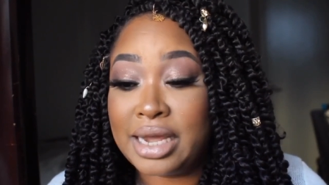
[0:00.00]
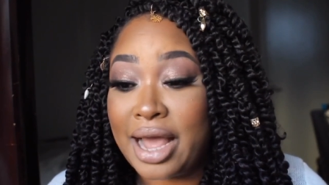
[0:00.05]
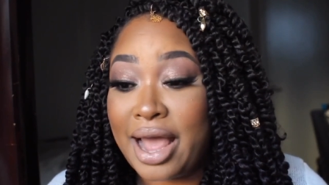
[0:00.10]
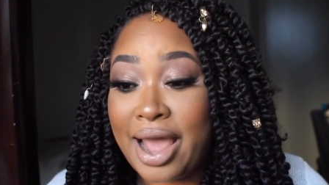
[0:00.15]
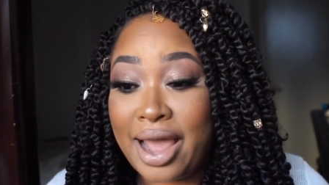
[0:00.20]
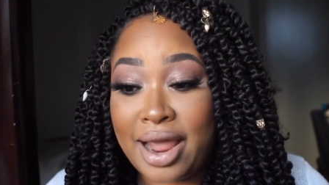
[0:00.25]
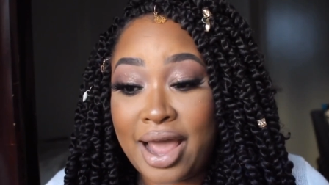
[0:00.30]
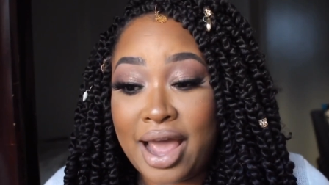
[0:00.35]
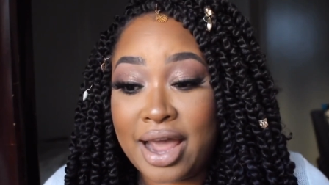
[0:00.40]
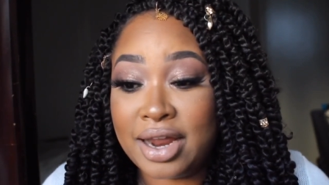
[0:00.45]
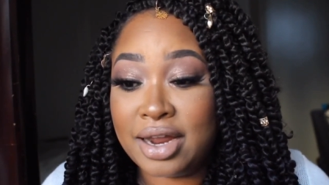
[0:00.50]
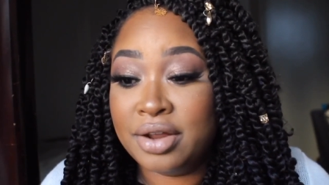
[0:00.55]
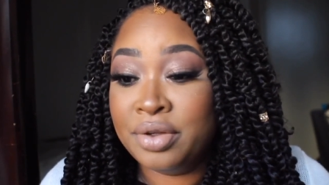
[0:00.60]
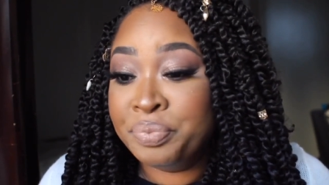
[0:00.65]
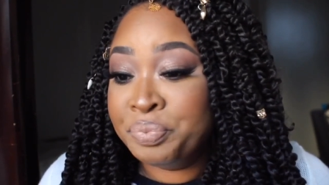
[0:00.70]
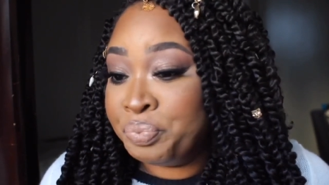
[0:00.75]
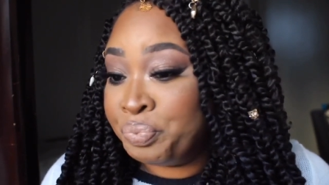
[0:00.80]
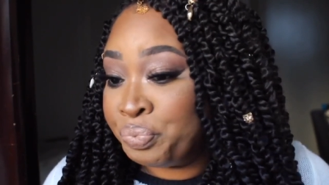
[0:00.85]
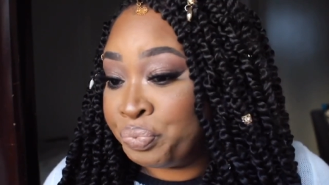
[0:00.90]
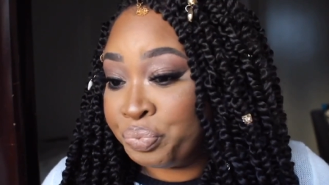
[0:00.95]
I
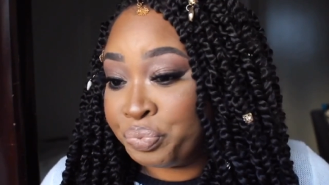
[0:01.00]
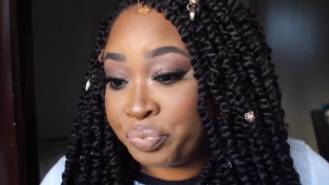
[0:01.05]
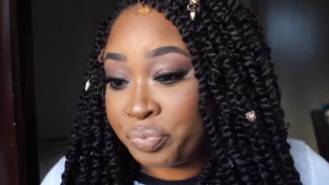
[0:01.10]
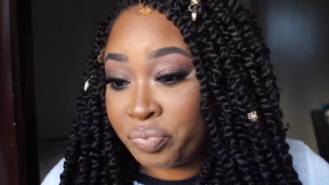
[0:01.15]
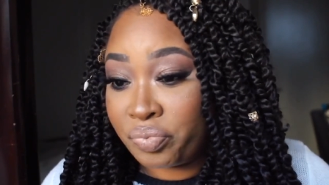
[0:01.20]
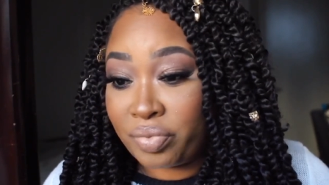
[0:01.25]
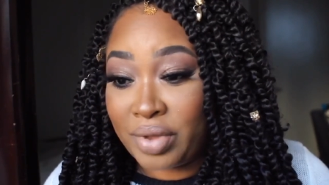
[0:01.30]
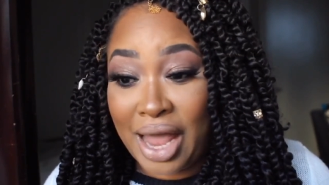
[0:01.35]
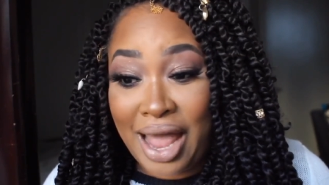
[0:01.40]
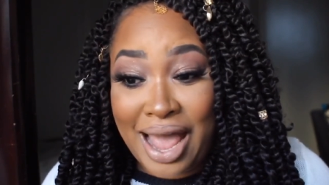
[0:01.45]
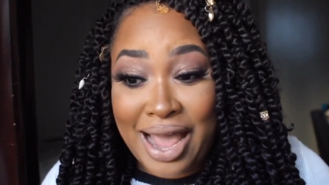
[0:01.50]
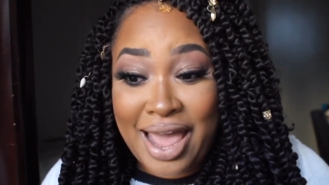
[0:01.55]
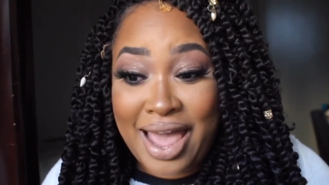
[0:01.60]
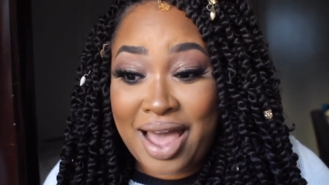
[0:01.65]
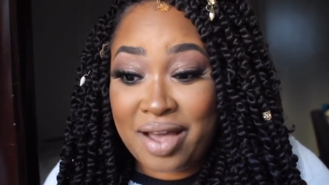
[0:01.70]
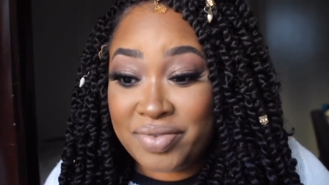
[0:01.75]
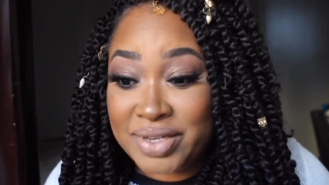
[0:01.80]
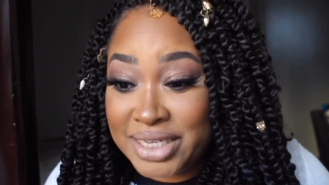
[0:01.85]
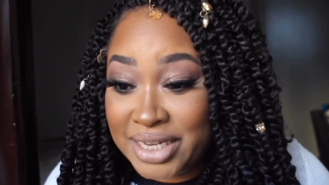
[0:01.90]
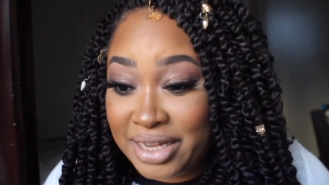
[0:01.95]

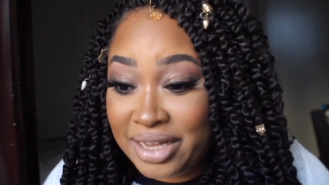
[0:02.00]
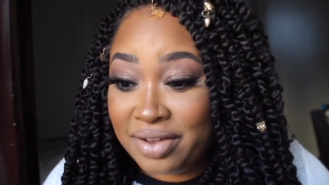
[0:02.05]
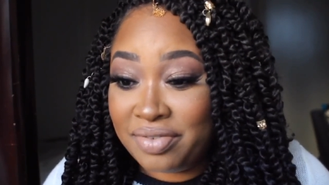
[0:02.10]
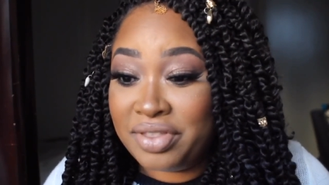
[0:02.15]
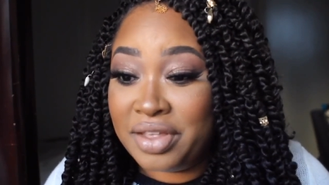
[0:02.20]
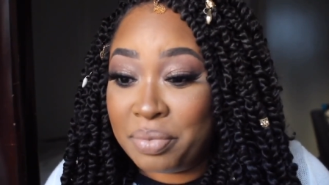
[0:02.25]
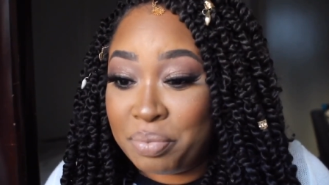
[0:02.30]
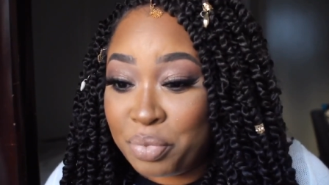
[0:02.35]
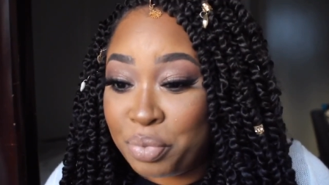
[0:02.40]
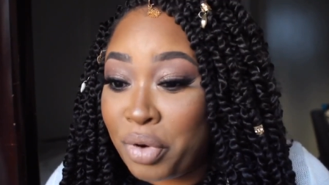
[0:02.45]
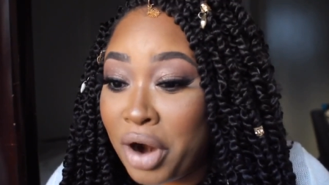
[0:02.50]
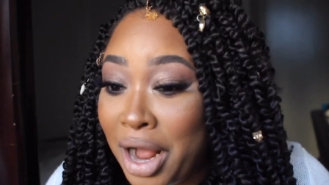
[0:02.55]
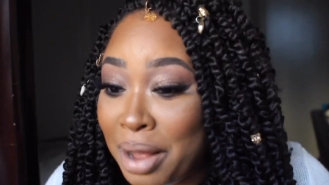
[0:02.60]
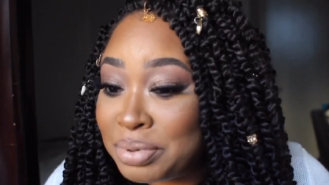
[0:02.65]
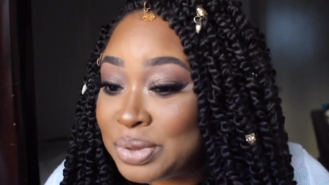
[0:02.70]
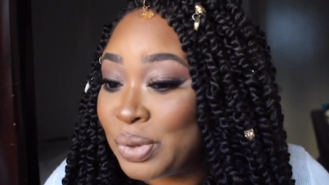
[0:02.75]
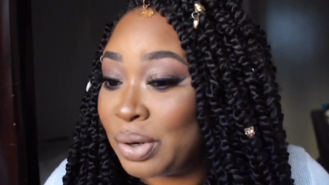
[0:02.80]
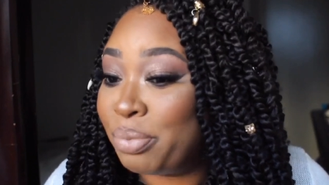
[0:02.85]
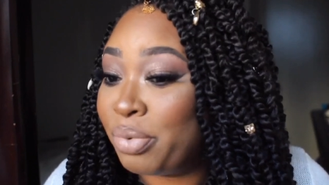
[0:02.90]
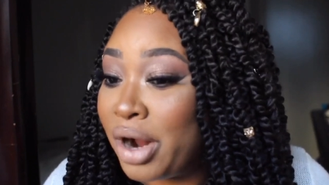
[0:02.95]
have to give them
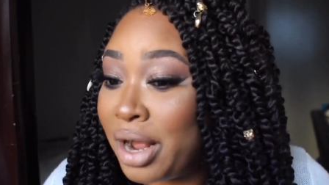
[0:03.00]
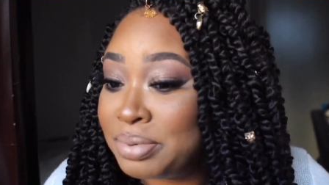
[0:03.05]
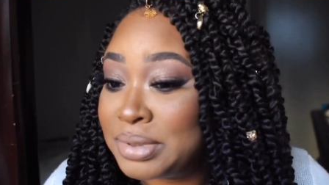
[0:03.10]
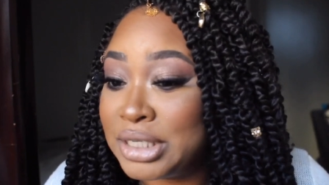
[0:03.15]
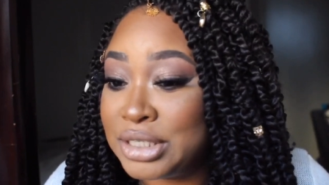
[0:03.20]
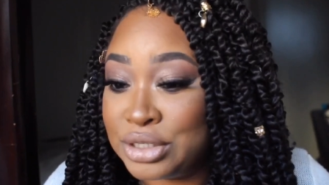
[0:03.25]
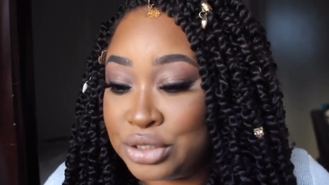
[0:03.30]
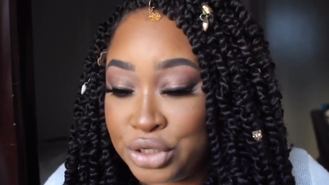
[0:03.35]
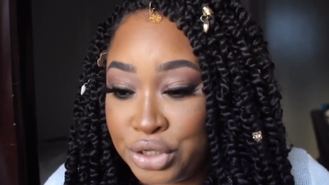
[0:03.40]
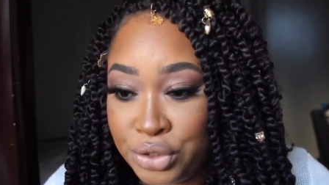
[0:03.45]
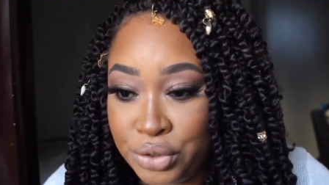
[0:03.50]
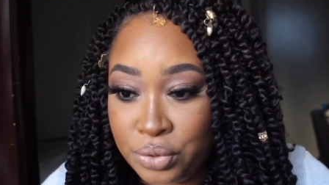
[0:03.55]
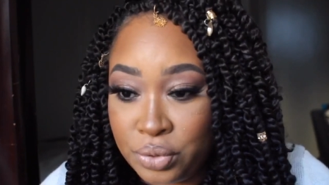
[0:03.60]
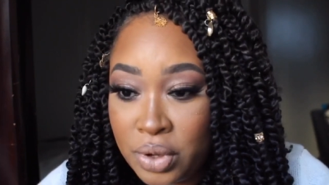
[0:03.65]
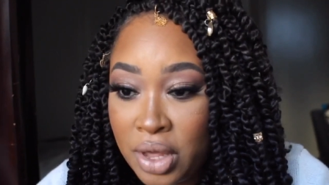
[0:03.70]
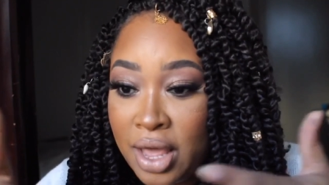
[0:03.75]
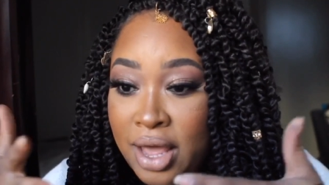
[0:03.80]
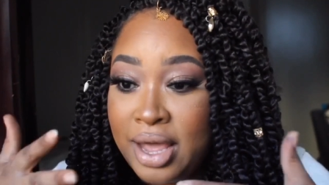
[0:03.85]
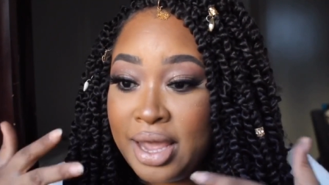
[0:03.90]
props where props is due.